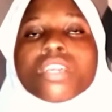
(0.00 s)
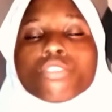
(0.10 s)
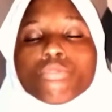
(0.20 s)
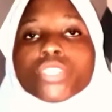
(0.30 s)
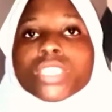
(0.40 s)

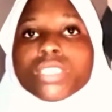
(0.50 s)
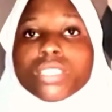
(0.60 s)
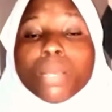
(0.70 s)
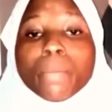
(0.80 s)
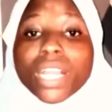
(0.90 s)
So it's
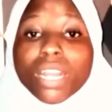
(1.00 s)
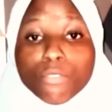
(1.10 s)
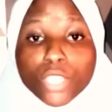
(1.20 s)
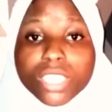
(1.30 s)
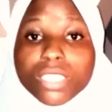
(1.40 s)
thereby
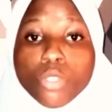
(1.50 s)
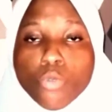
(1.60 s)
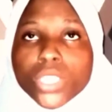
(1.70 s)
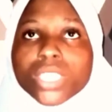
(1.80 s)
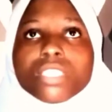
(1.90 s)
avoiding
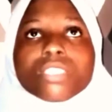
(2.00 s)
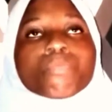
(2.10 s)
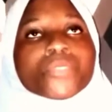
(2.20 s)
wastage.